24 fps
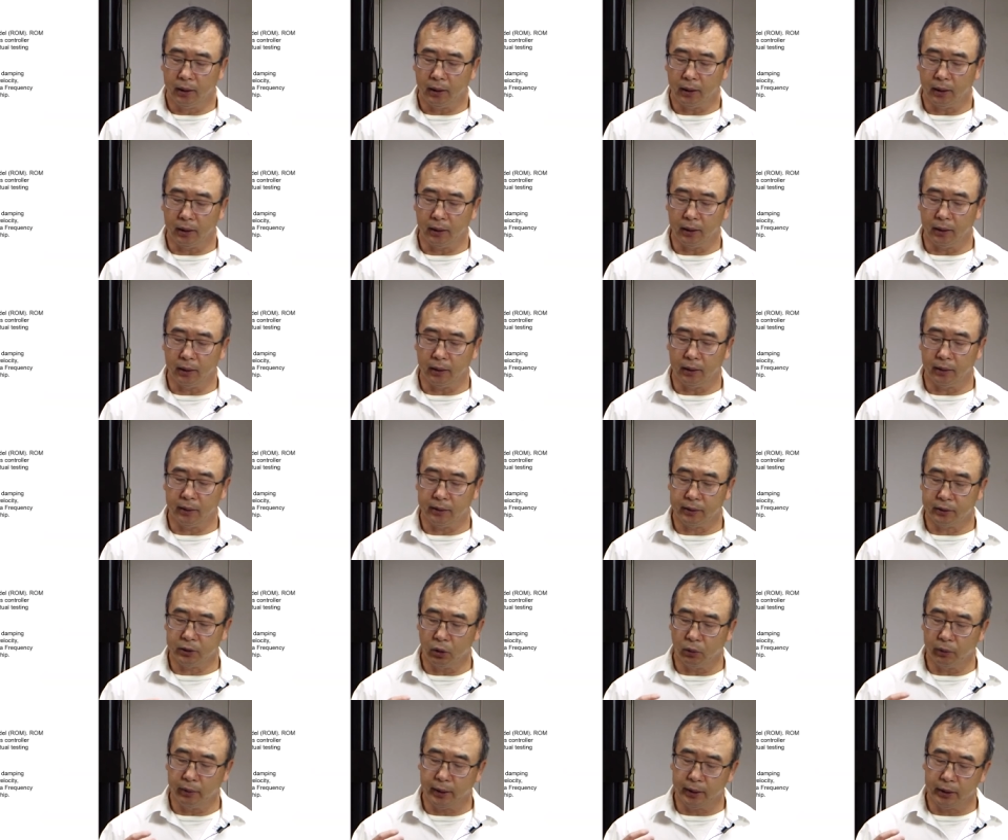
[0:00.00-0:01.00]
uh,
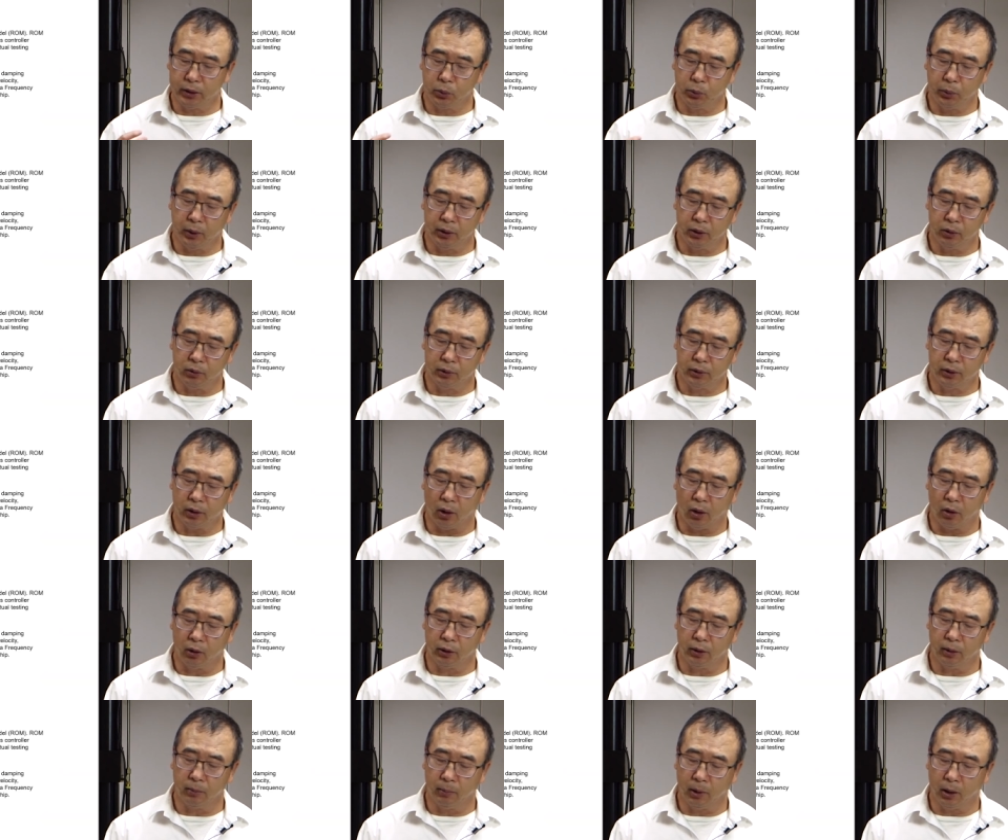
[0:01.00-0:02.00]
so this reduced
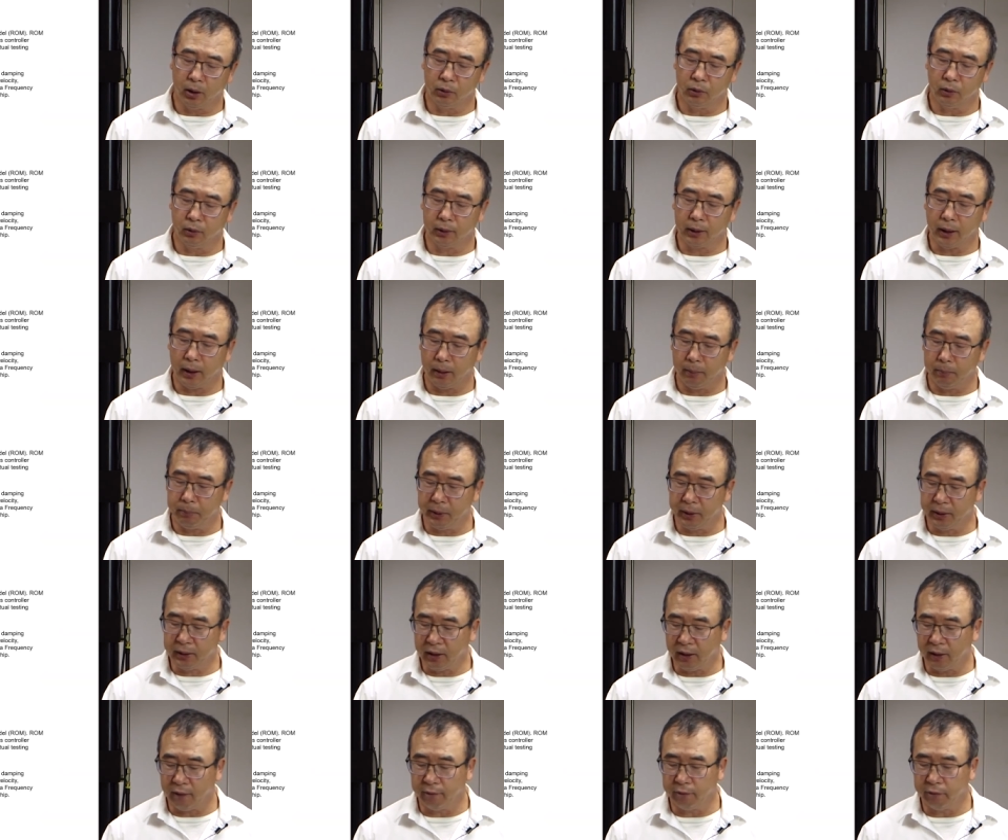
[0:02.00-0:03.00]
order model can be
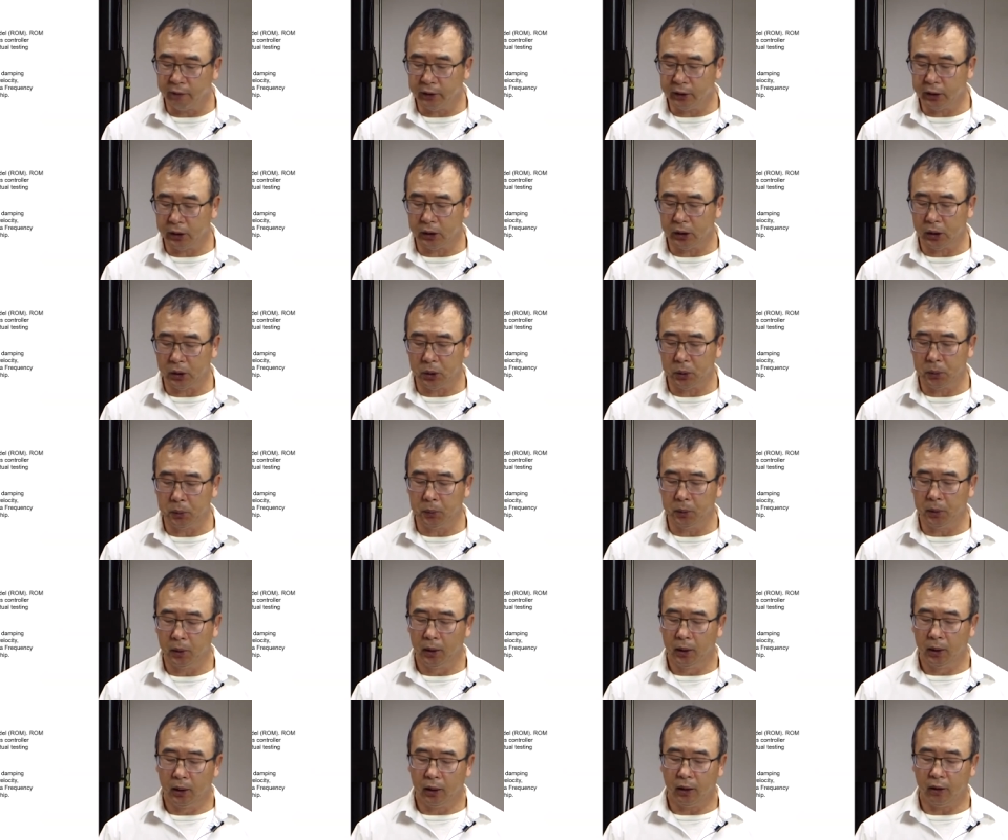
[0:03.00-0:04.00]
converted
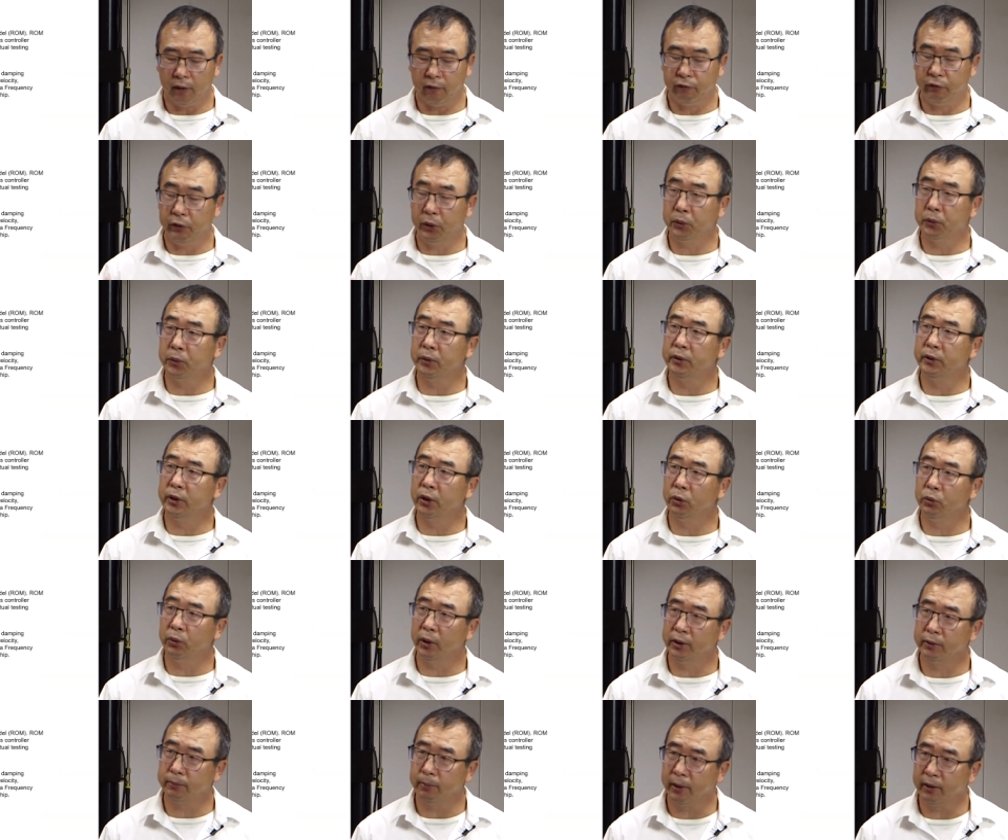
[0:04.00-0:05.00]
to a frequency
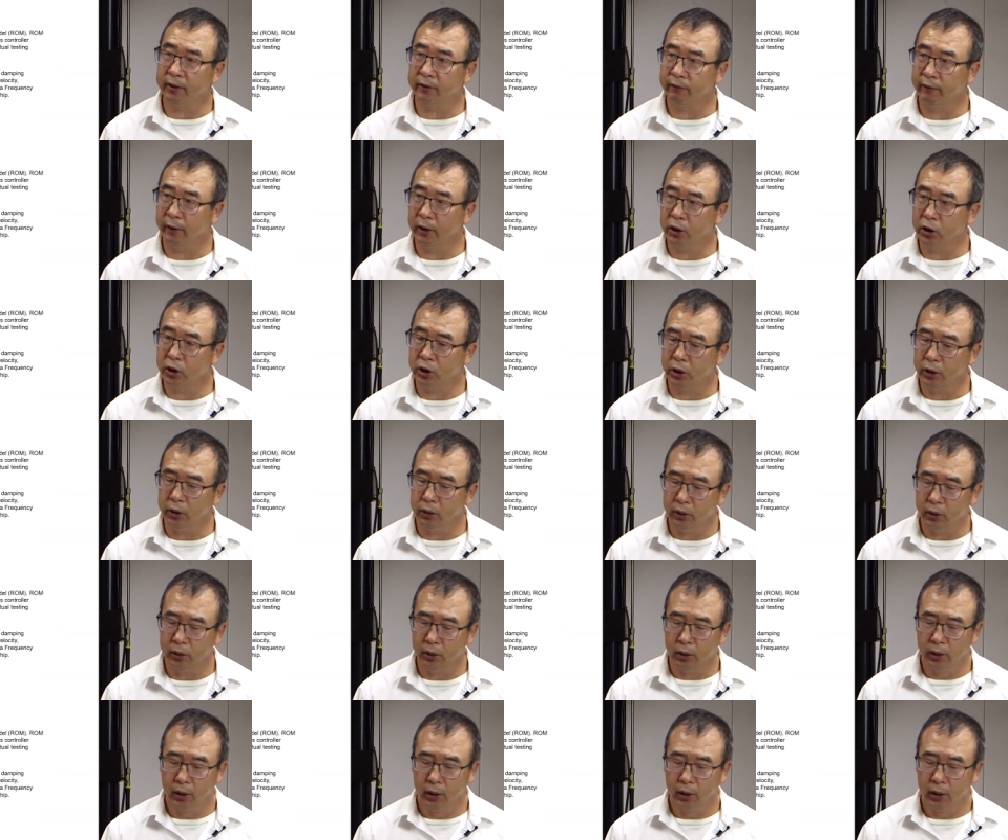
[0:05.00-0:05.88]
response function.